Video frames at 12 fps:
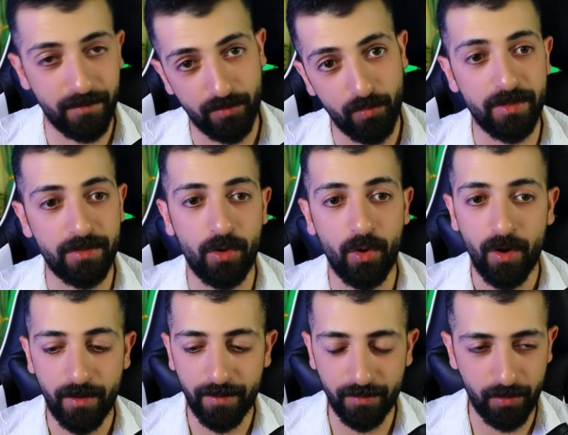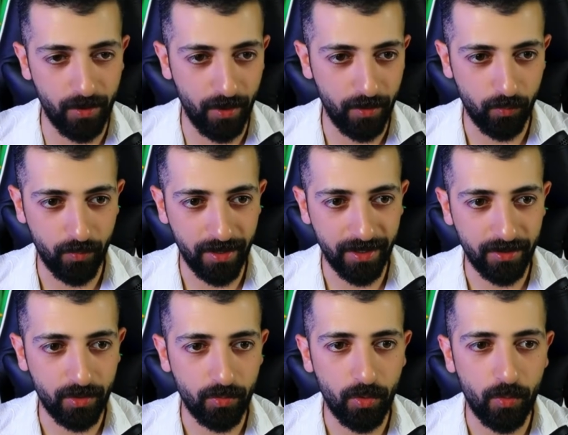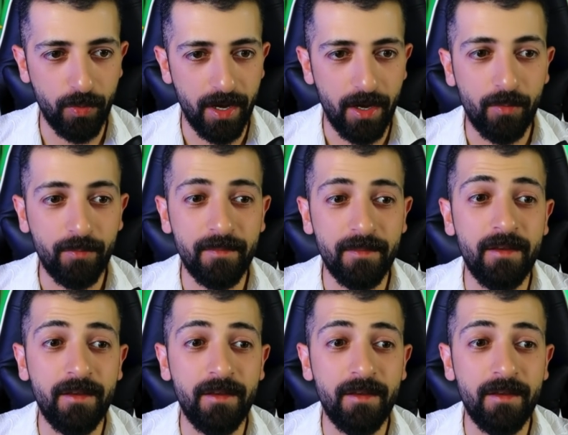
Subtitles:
What's gone is gone. Where can you go now?